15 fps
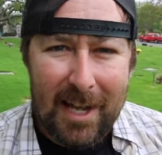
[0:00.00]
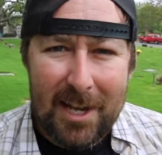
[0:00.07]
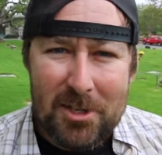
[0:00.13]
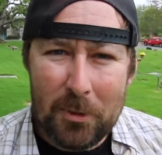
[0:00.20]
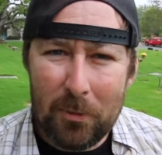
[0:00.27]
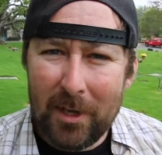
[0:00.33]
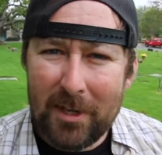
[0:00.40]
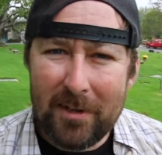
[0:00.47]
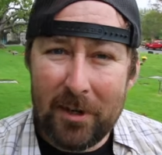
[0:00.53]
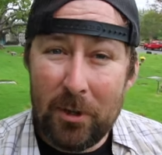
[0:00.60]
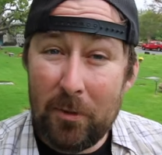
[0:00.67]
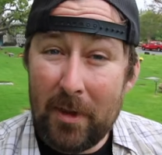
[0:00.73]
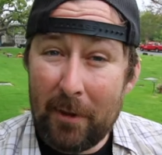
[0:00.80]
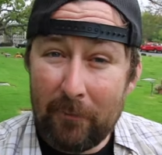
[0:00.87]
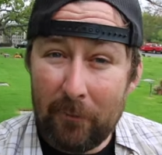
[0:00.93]
In case you're wondering
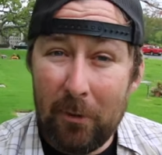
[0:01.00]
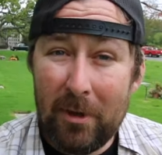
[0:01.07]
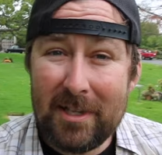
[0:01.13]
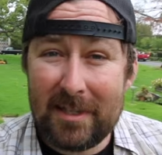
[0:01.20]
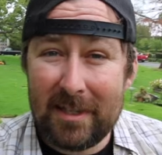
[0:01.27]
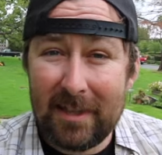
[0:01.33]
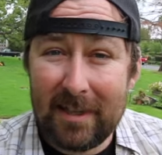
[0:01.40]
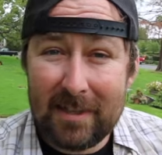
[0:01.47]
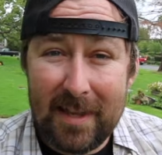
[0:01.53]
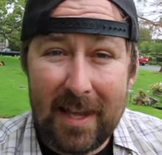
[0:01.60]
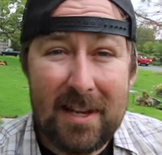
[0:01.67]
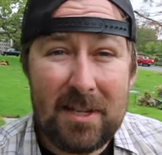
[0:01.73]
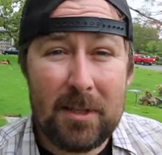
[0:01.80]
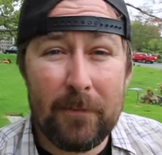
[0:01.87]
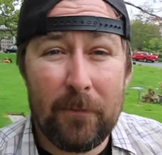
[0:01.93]
who that voice is,
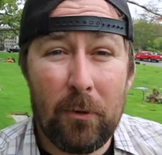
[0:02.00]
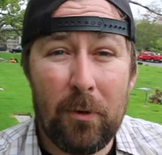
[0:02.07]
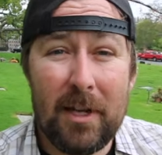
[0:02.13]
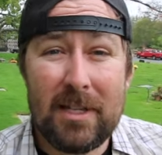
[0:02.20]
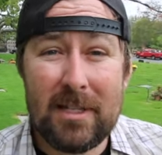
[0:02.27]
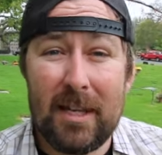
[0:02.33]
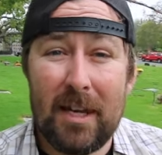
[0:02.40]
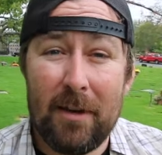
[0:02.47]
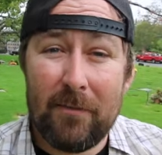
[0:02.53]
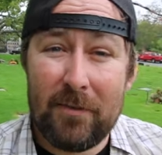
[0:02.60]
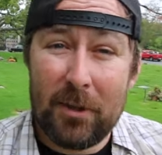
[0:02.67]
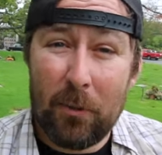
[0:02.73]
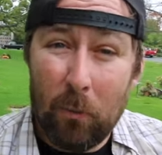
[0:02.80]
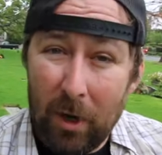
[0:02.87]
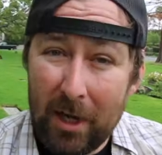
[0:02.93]
that is the voice
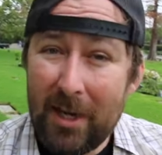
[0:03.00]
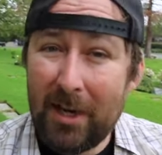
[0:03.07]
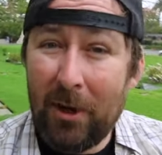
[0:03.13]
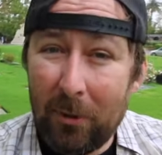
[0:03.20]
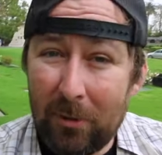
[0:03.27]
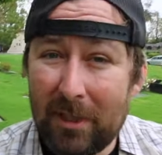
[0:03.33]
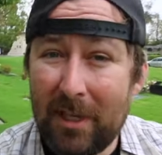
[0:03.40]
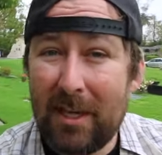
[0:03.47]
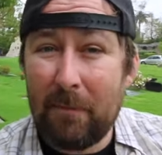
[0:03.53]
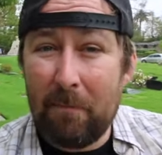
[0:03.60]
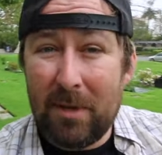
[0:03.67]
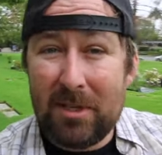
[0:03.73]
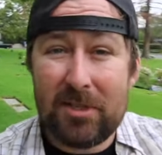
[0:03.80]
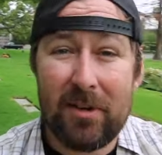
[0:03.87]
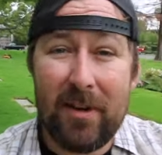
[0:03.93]
of the one and only
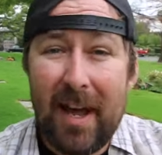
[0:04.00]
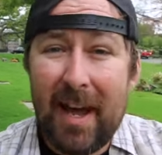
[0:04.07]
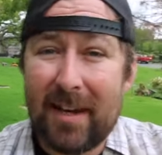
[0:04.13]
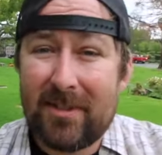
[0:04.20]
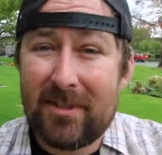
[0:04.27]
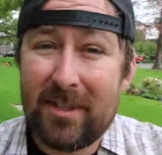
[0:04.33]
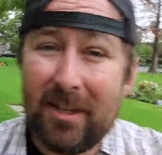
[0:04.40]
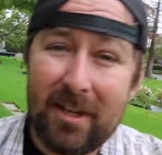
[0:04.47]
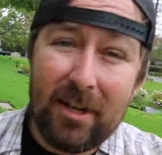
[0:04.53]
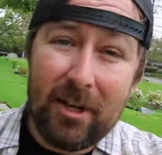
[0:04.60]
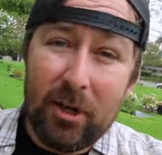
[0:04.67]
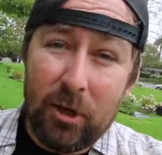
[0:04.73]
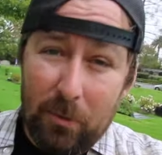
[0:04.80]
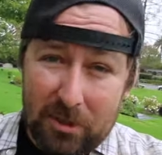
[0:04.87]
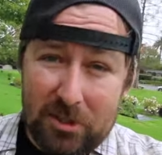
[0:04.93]
Mr. X,
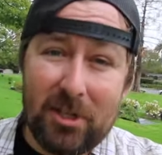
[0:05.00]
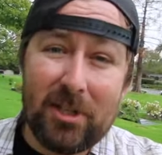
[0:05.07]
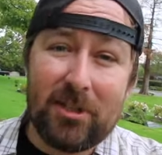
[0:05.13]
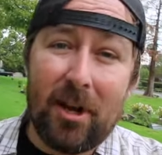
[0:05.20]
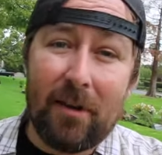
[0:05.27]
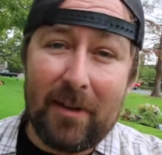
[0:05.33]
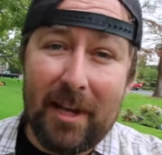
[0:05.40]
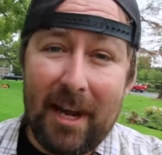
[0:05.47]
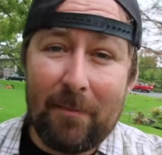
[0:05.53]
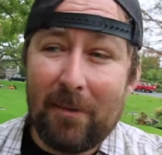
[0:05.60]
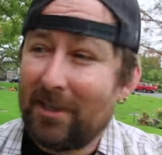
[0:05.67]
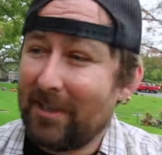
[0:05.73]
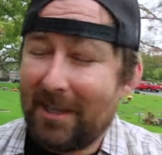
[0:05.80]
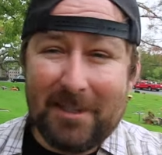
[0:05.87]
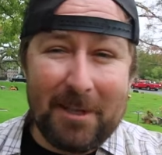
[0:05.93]
who was just off
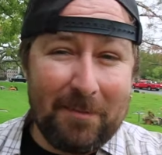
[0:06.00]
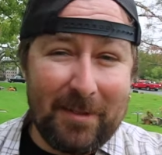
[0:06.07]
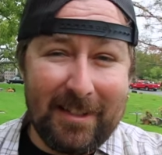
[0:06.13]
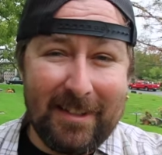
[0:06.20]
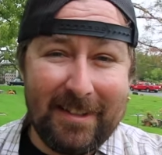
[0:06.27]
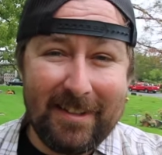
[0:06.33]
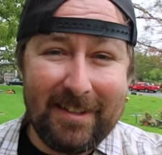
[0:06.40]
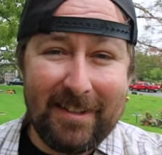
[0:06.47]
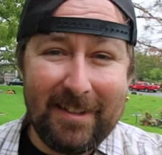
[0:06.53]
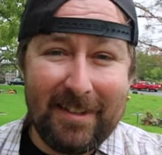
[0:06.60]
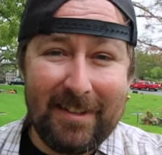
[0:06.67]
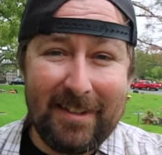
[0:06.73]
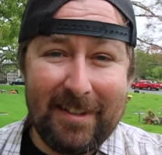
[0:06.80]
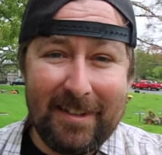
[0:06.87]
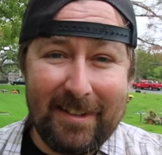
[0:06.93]
camera. Say something?
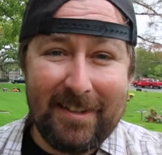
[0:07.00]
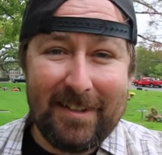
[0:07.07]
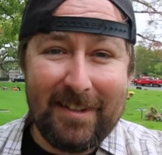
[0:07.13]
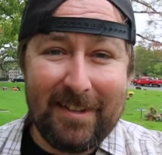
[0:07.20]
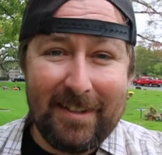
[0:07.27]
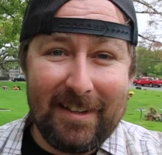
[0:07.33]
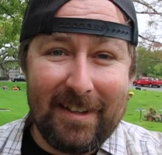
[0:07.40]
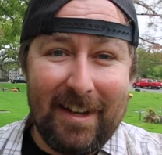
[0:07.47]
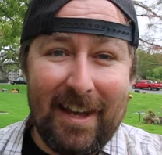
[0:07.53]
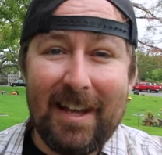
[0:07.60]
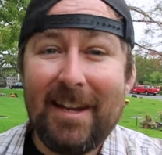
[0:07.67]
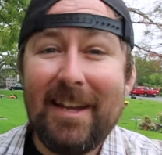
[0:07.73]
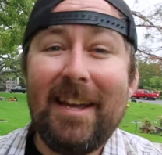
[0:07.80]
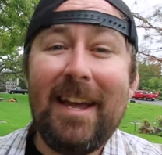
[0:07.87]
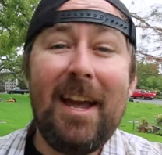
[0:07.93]
Hello.
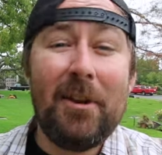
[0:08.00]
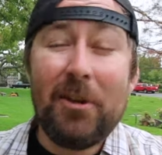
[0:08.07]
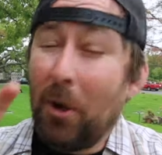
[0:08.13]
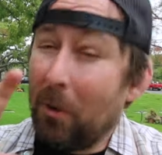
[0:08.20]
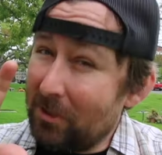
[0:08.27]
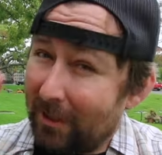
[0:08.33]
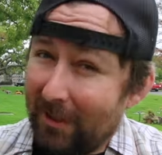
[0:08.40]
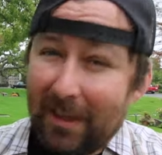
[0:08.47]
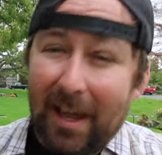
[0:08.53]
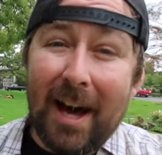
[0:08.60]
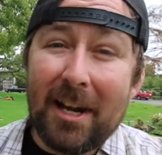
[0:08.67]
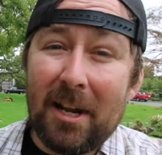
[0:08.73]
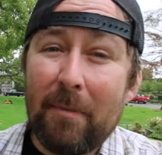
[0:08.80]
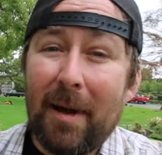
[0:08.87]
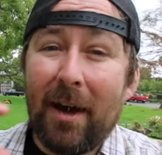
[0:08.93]
And he knows a
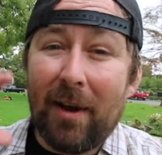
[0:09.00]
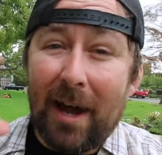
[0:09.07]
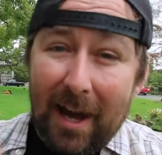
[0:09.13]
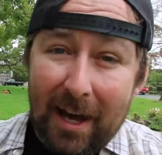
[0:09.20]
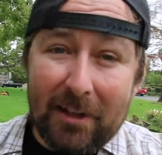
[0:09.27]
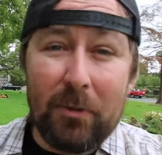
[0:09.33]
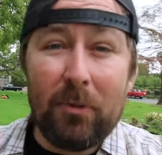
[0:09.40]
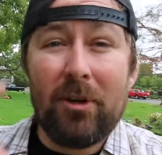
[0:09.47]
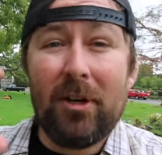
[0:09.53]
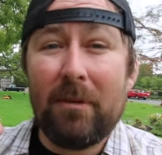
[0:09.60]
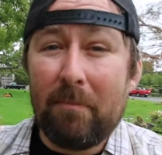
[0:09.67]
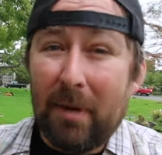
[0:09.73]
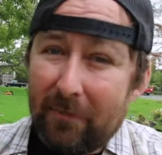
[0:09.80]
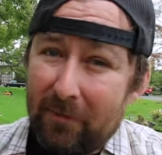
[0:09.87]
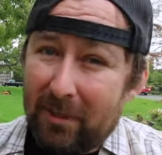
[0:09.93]
lot about
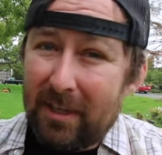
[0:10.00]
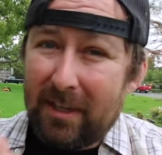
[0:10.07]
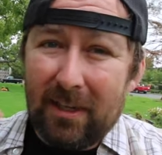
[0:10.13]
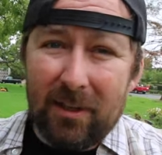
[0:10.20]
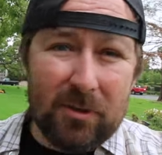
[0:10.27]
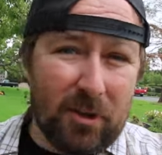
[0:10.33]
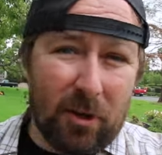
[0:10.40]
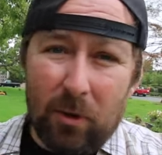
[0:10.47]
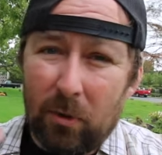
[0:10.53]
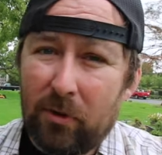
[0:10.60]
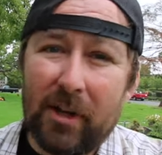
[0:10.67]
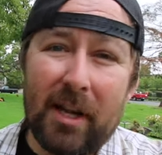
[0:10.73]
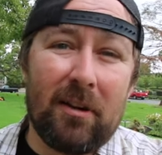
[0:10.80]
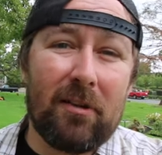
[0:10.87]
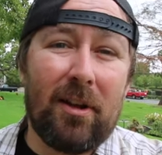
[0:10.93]
Hollywood, Beverly Hills, the whole
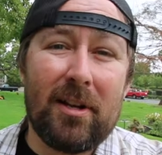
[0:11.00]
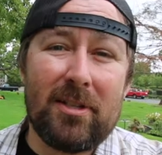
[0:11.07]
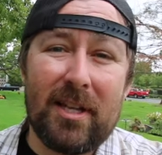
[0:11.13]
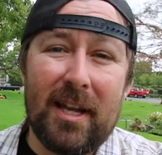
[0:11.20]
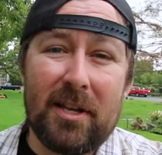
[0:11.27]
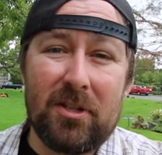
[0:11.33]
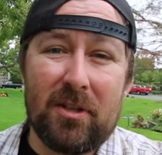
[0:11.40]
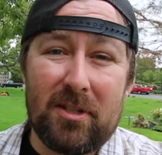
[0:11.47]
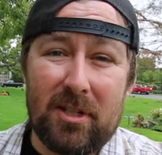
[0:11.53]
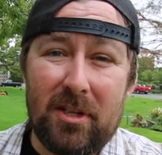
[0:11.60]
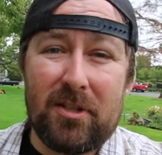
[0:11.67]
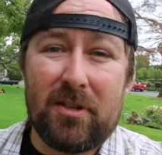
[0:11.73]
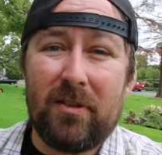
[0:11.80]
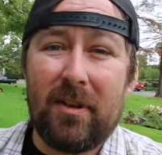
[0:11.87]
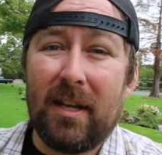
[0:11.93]
greater Los Angeles
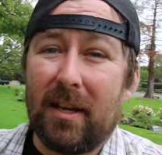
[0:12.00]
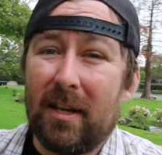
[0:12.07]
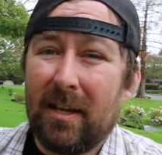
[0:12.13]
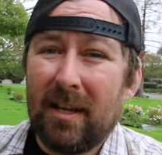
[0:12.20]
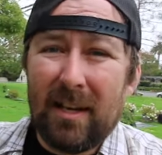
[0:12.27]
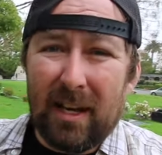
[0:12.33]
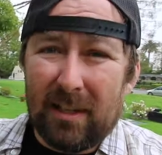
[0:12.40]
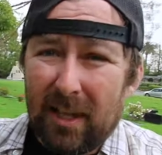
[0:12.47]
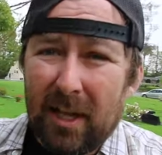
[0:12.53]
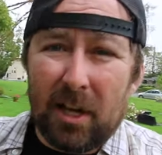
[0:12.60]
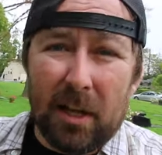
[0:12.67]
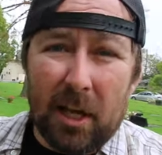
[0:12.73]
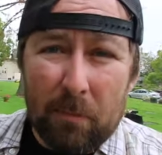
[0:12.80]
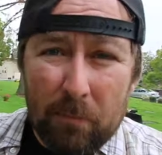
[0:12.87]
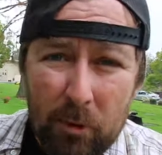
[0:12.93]
history, and a lot
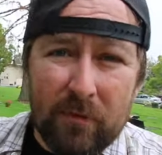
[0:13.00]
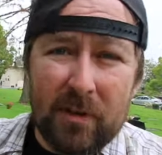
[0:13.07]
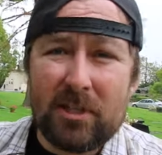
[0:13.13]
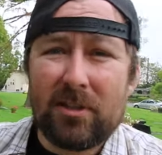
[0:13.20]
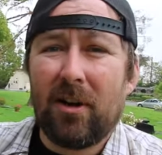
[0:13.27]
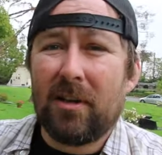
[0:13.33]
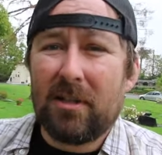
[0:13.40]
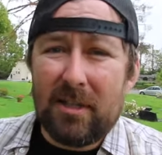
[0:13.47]
of like movie star